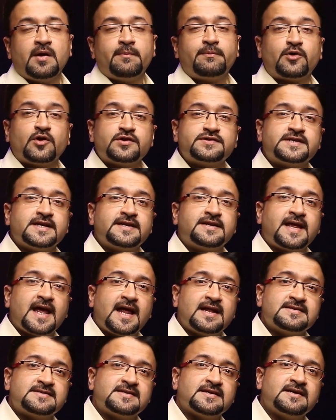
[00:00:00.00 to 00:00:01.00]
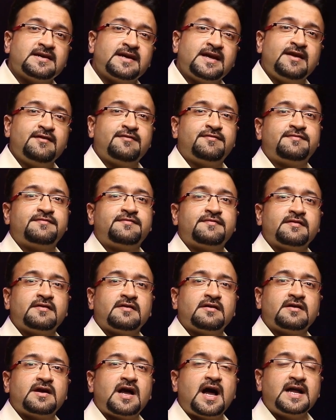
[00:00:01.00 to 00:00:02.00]
Prostate cancer, if
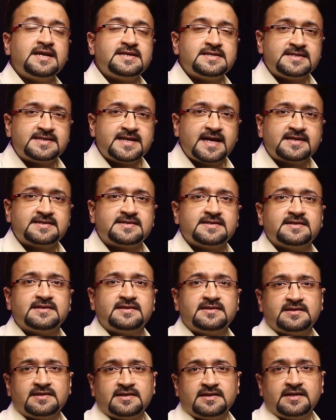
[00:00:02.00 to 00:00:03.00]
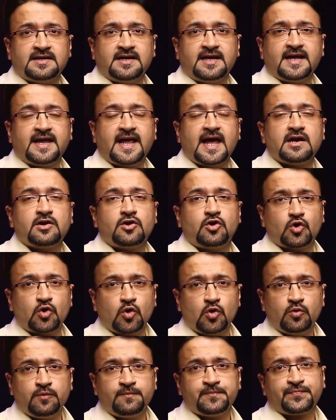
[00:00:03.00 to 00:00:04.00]
undetected, can
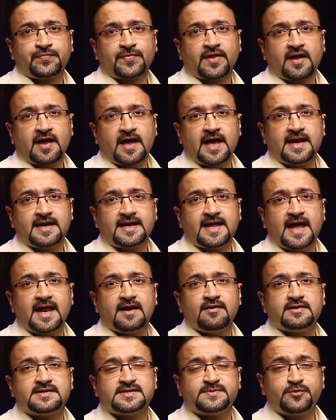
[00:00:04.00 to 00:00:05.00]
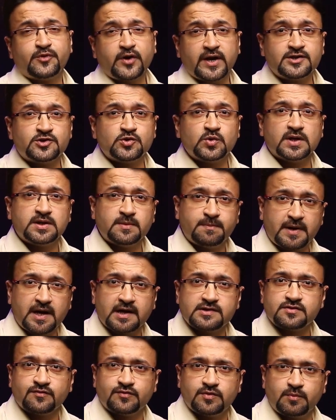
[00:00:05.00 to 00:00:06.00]
grow and can spread to other
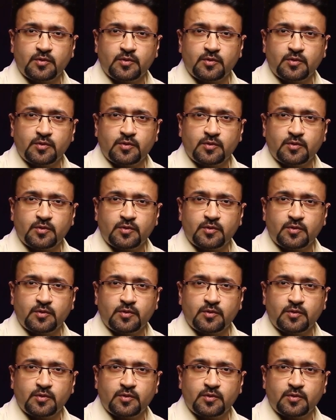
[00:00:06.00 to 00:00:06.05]
parts of the